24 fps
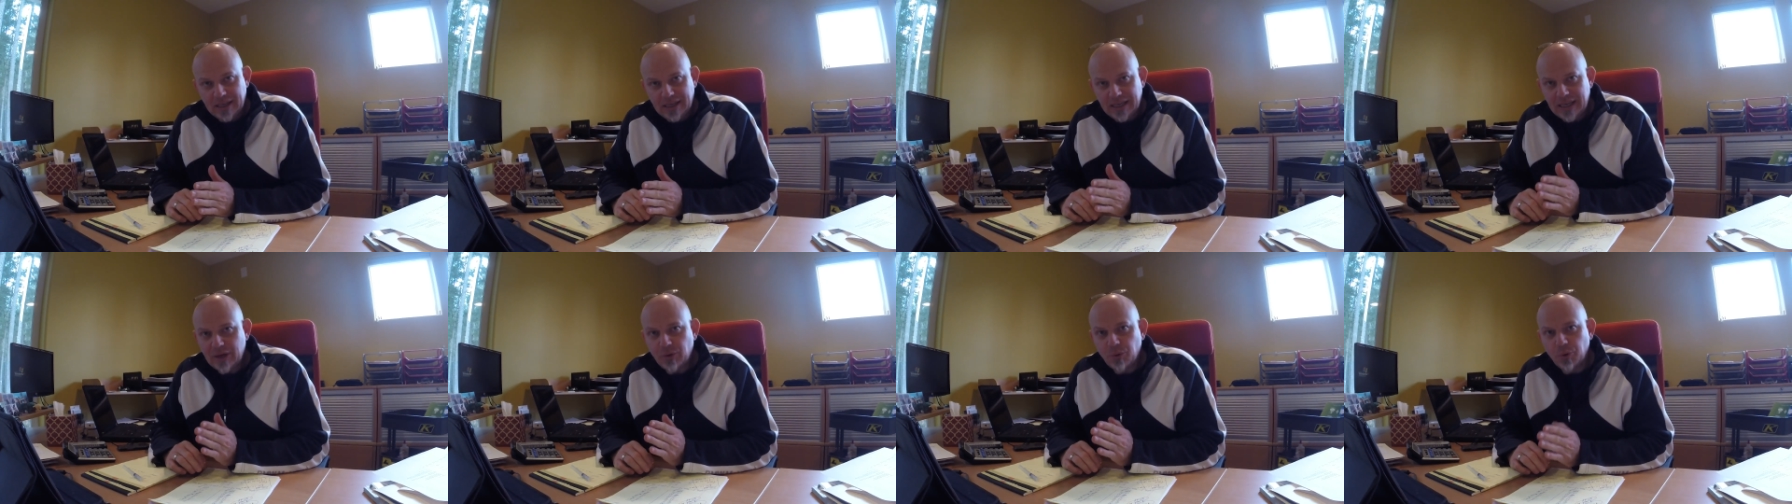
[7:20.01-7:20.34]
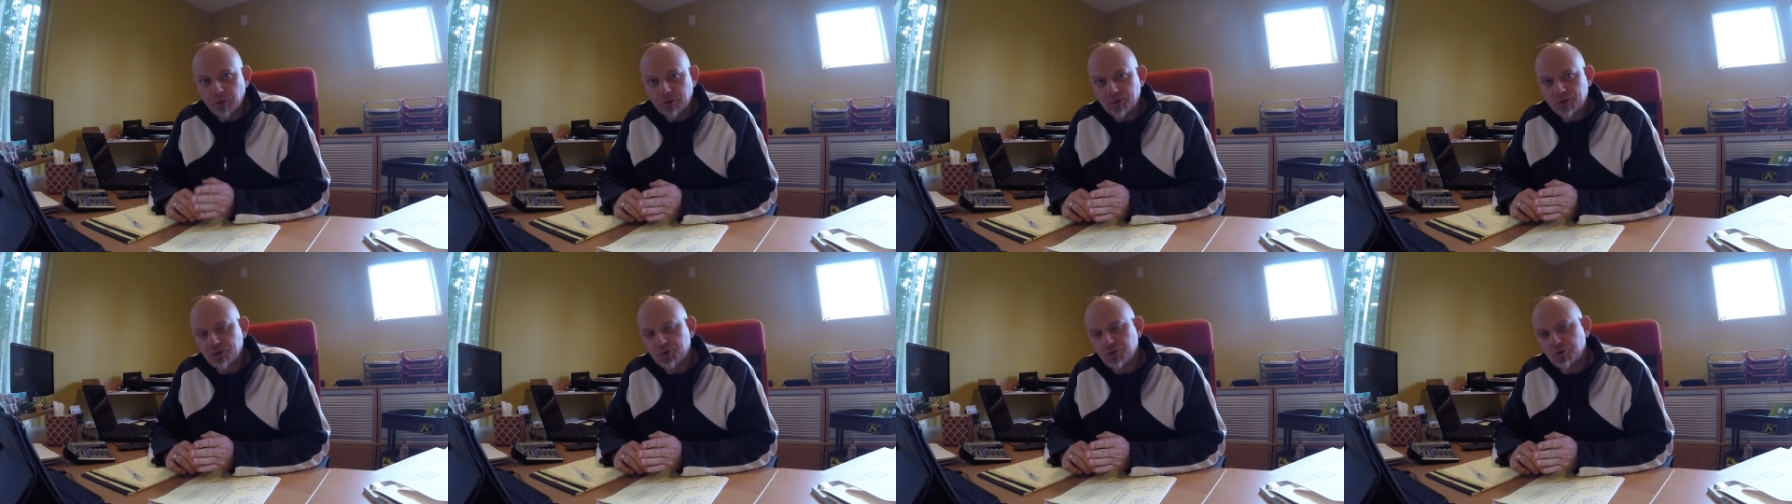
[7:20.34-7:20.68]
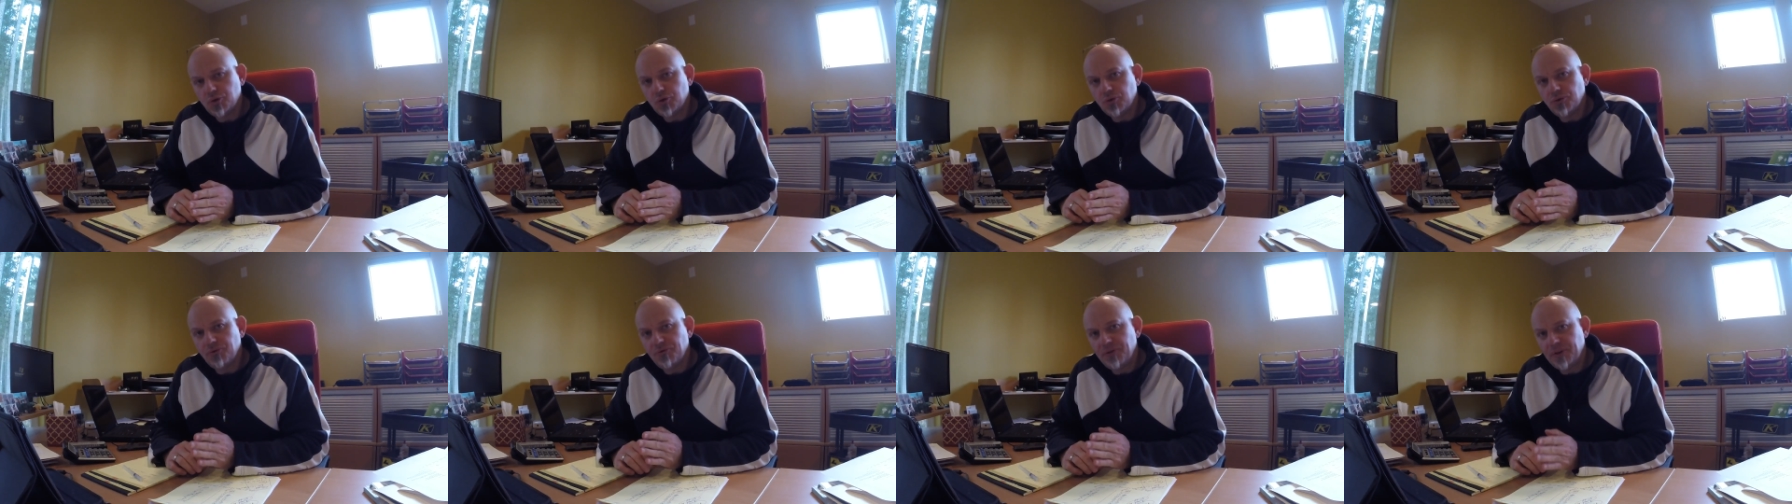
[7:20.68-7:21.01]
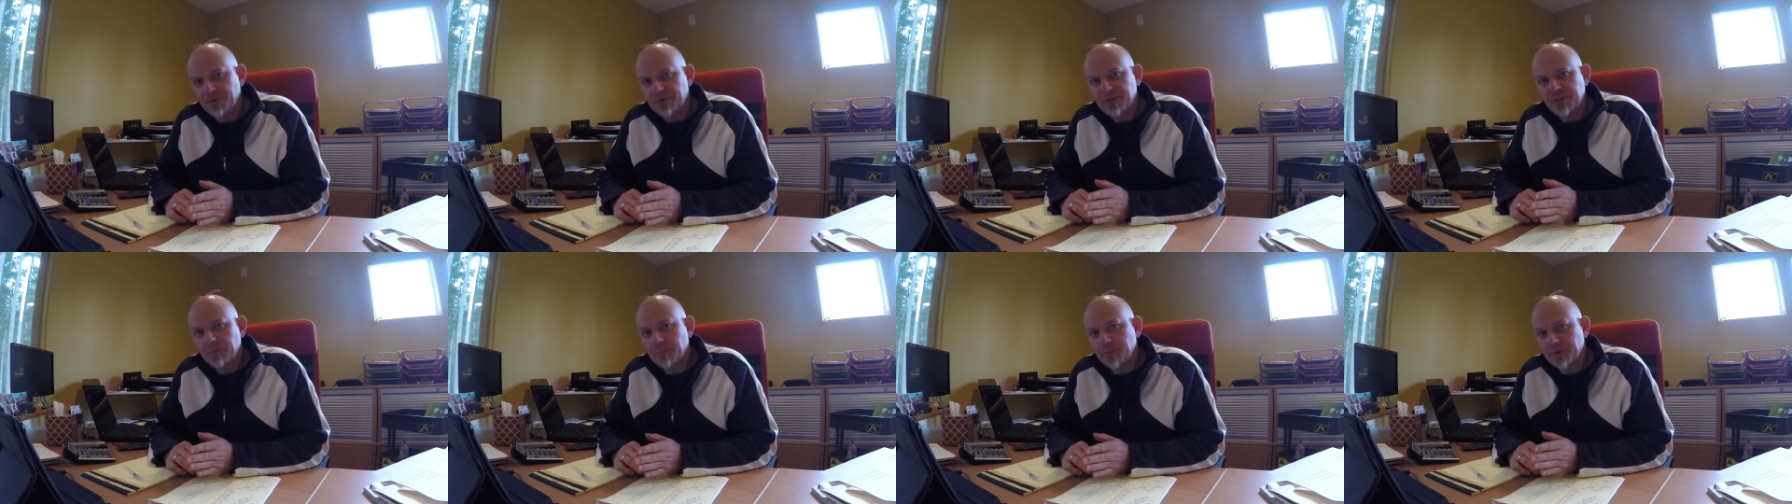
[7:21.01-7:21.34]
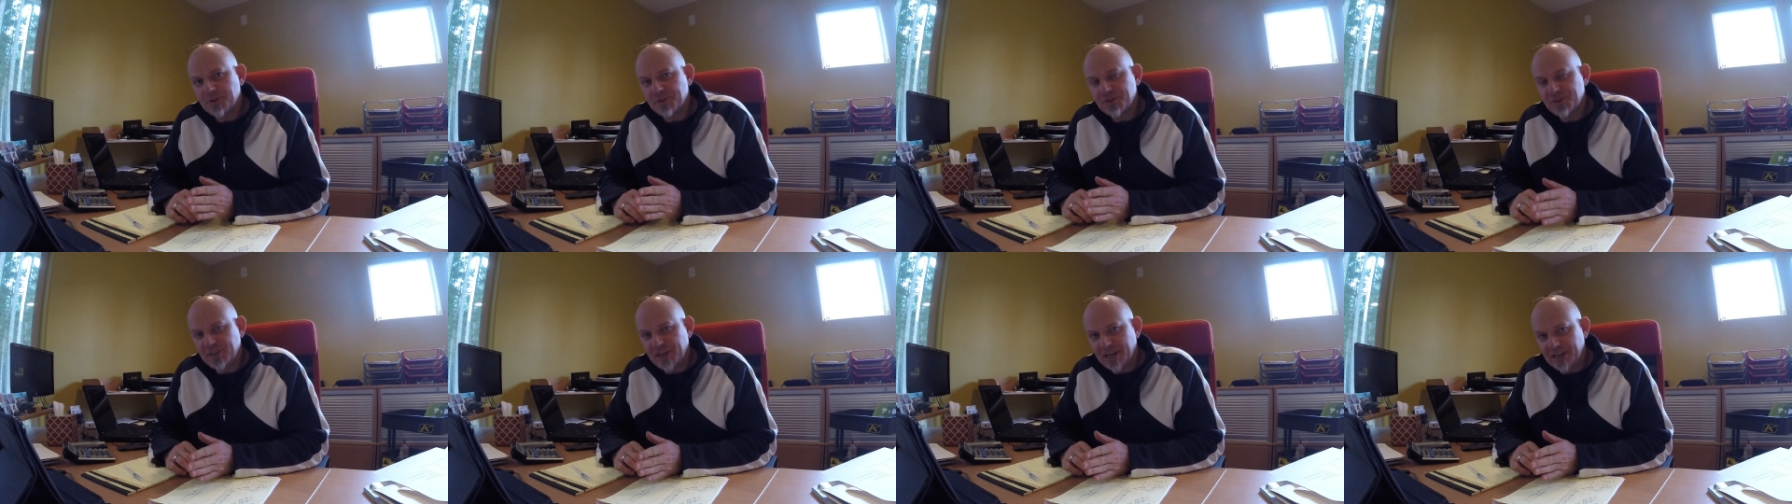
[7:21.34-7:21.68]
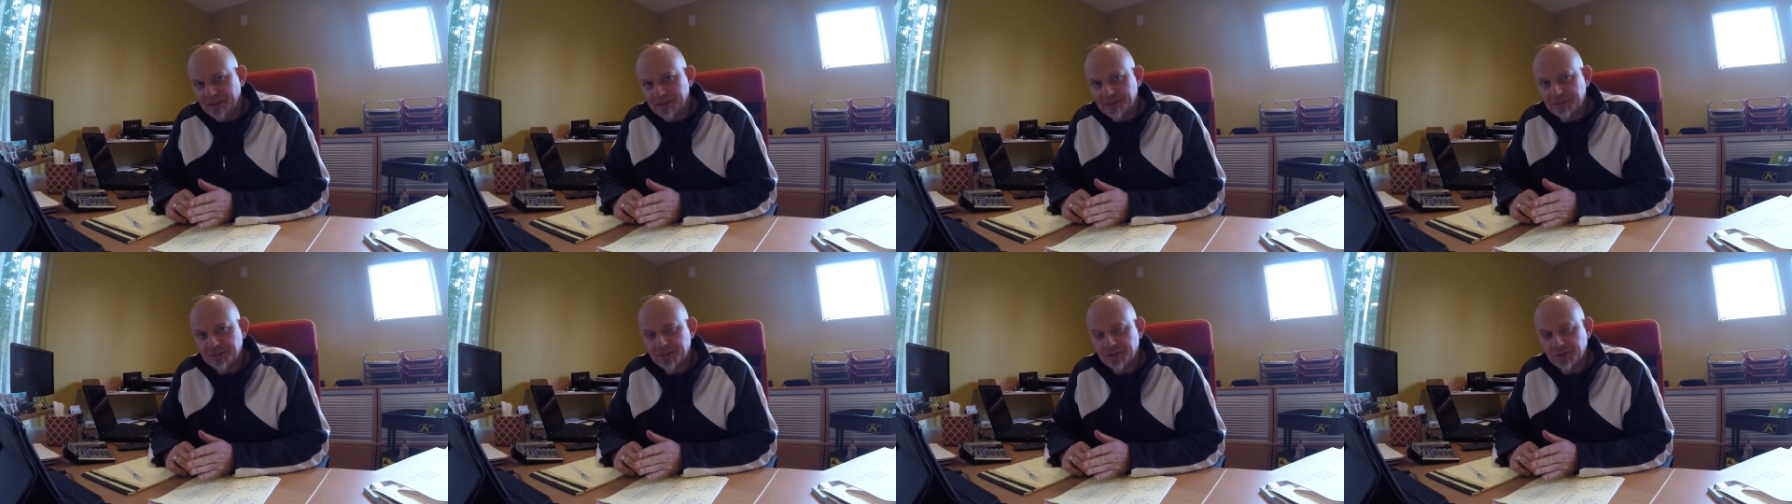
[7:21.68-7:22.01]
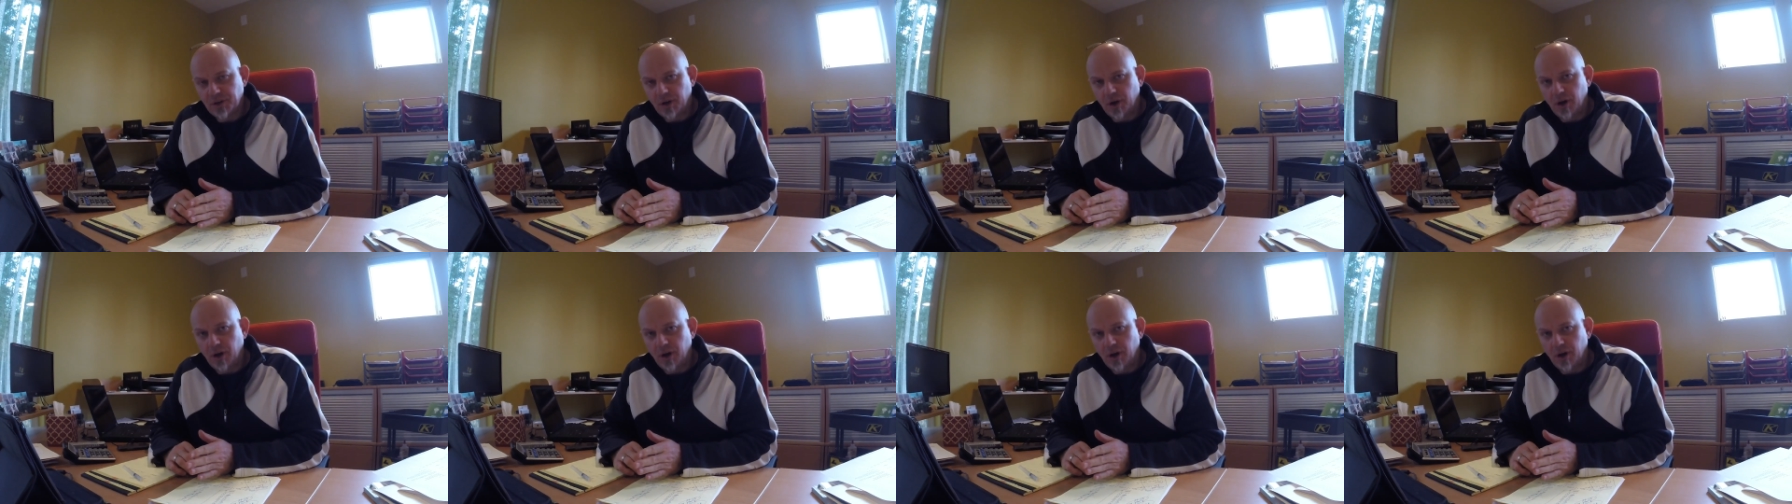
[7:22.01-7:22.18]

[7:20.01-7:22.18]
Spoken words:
equals to 50%